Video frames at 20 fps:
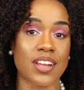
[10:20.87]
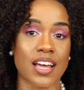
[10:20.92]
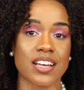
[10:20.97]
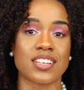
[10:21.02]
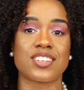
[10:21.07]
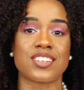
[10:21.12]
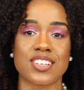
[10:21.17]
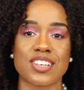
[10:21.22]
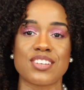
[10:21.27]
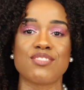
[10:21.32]
Like,
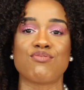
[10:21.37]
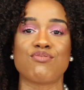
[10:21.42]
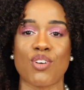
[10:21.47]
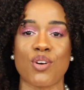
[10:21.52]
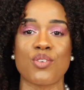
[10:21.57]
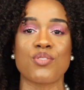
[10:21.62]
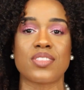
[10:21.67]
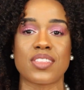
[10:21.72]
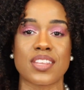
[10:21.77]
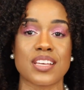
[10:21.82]
she
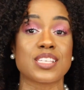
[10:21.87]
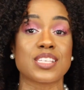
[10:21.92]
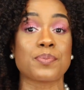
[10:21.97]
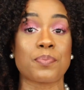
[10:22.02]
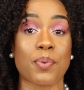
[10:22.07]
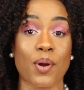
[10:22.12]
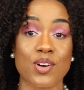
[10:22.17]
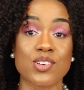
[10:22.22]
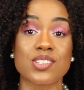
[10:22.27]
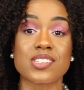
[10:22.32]
wrote this
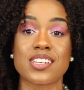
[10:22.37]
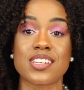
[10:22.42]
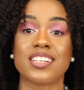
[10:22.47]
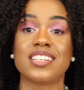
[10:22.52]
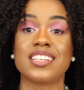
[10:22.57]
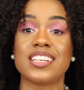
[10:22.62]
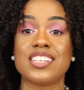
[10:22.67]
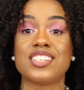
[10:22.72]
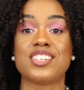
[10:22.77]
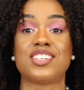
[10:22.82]

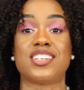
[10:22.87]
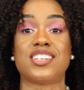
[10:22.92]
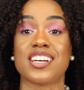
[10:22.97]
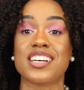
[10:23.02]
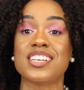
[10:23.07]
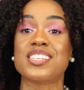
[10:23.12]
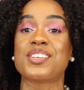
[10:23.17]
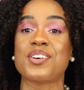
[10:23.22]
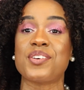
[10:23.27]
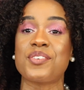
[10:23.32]
personally
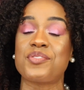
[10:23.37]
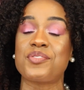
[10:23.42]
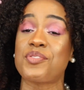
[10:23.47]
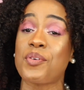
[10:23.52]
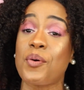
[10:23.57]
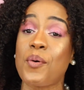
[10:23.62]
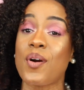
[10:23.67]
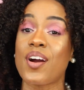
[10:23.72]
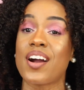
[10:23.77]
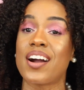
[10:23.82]
just
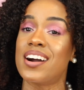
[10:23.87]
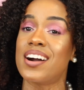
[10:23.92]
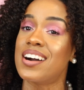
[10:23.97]
for